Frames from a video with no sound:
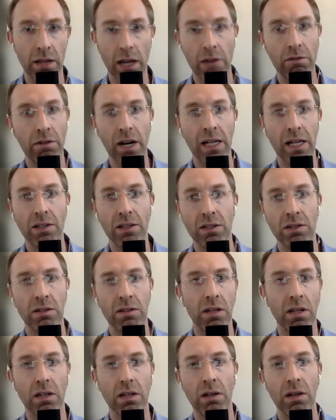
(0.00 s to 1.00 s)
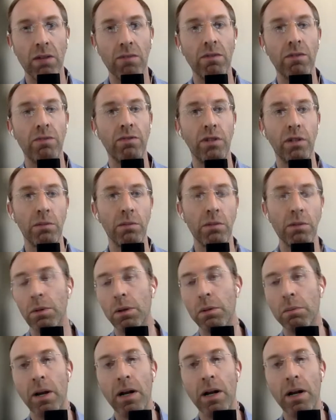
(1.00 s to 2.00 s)
rights, like you have the freedom to
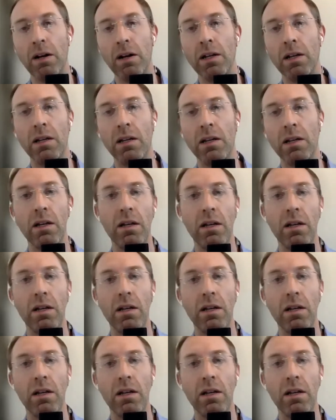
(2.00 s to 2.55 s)
be married,